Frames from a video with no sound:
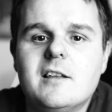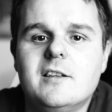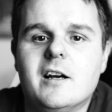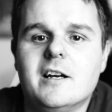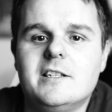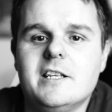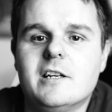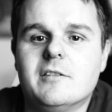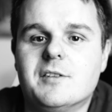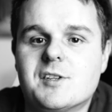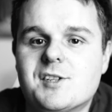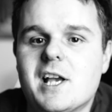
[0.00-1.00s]
the idea
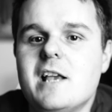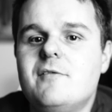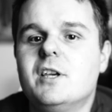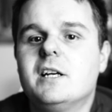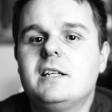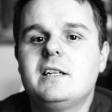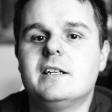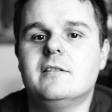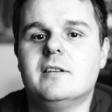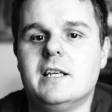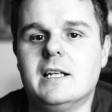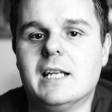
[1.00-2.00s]
of the Saviour in the